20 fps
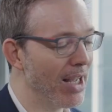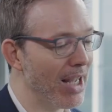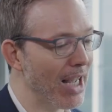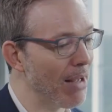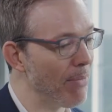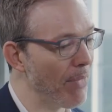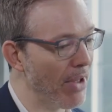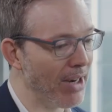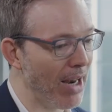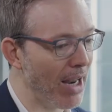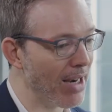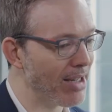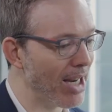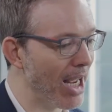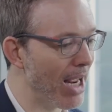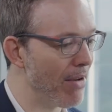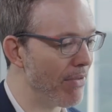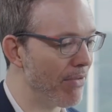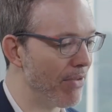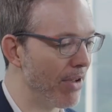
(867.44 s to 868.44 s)
And
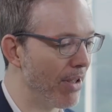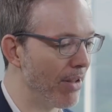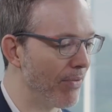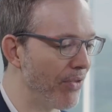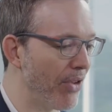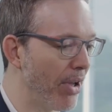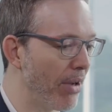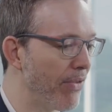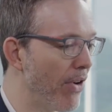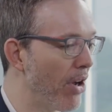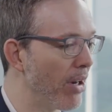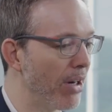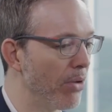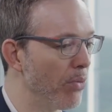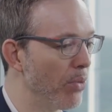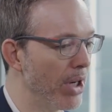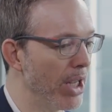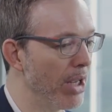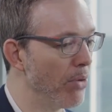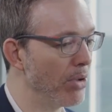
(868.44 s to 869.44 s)
Dave, our founder,
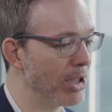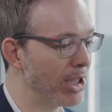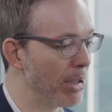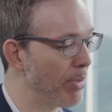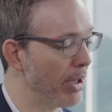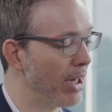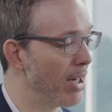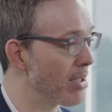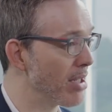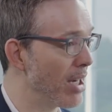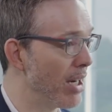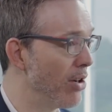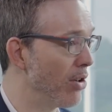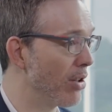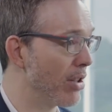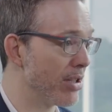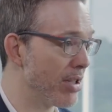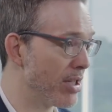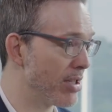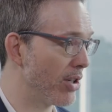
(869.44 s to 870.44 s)
he would typically say, look,
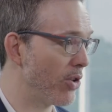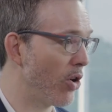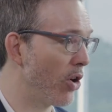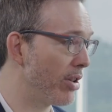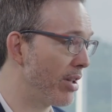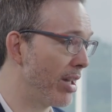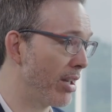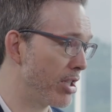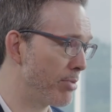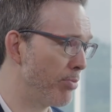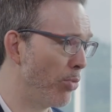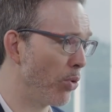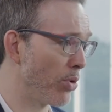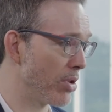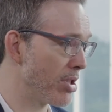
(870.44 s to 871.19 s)
this is a contact sport.